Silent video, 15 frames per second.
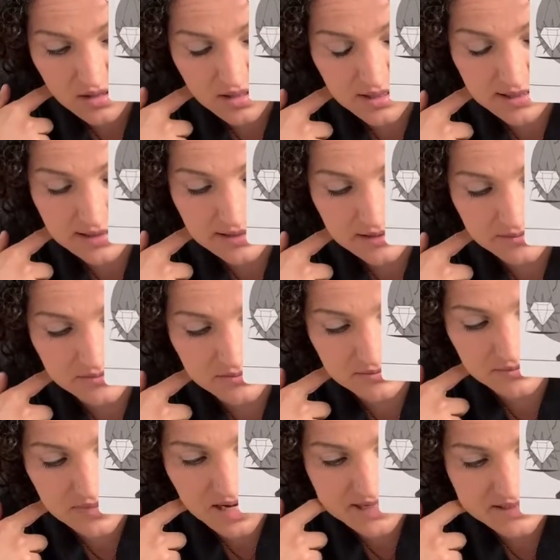
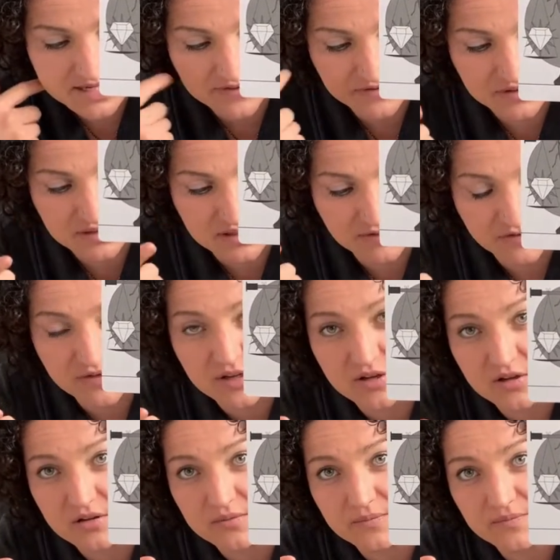I definitely
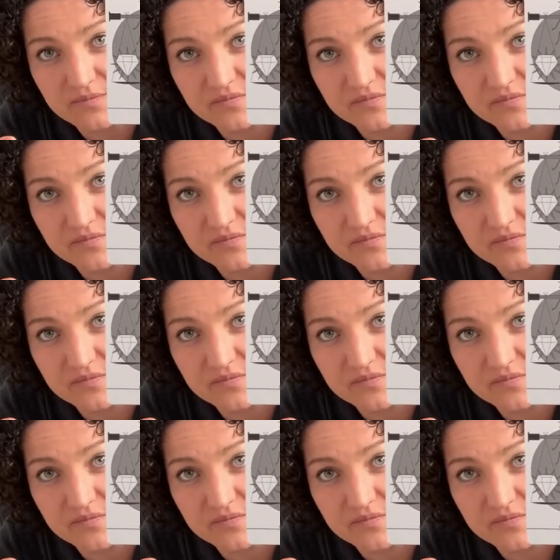feel